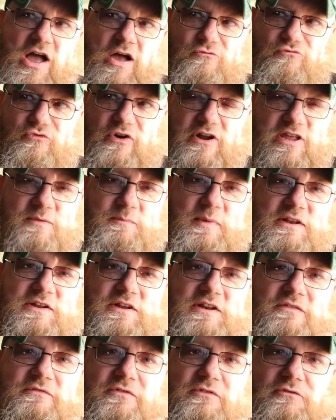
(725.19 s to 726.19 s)

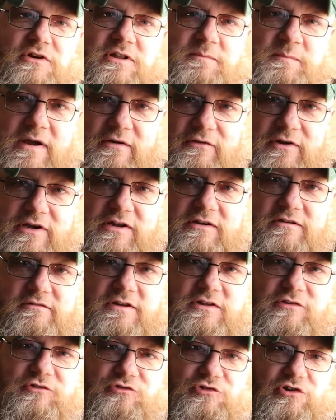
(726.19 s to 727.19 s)
Recommended if you're in America
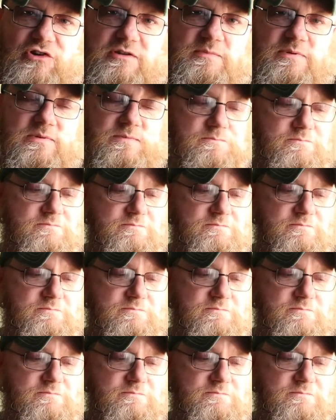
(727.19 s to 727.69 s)
and it's cheap.